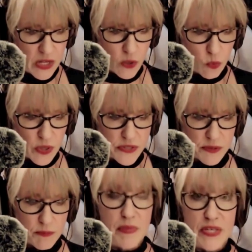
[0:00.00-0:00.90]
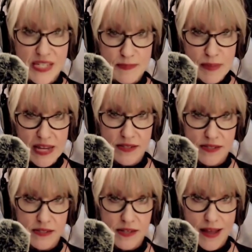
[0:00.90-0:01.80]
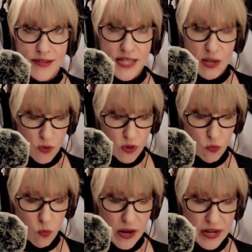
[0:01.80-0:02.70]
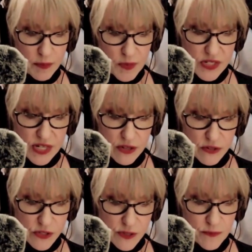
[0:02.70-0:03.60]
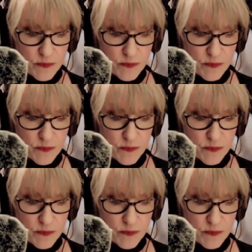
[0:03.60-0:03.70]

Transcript: was Miss Bates as they were walking up the stairs.